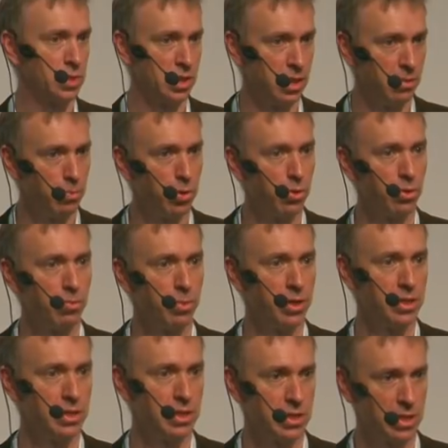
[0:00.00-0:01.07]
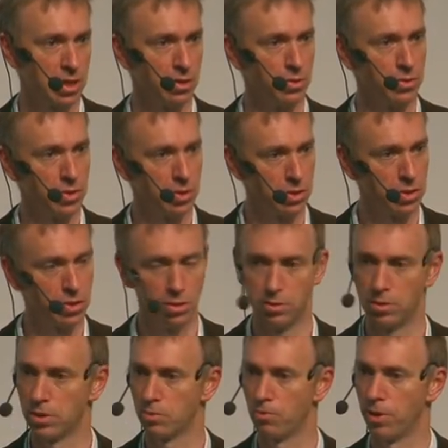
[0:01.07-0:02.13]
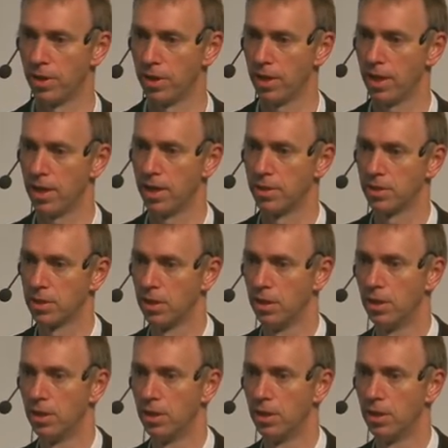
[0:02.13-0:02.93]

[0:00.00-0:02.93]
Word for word: and employability skills that students might get.